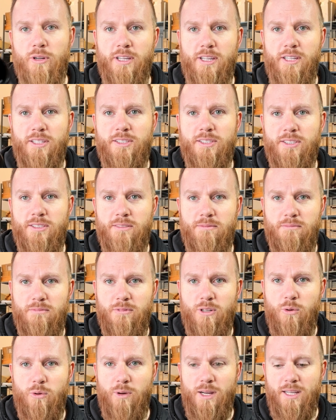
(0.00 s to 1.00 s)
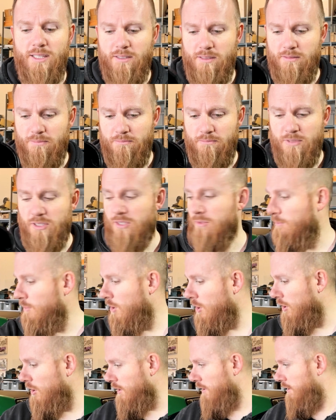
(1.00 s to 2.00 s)
is quite
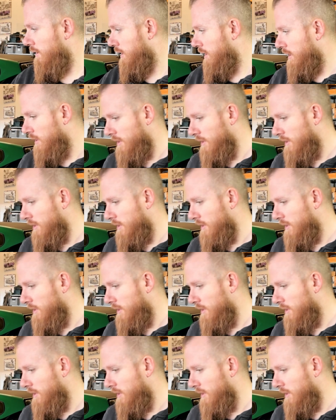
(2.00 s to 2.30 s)
small.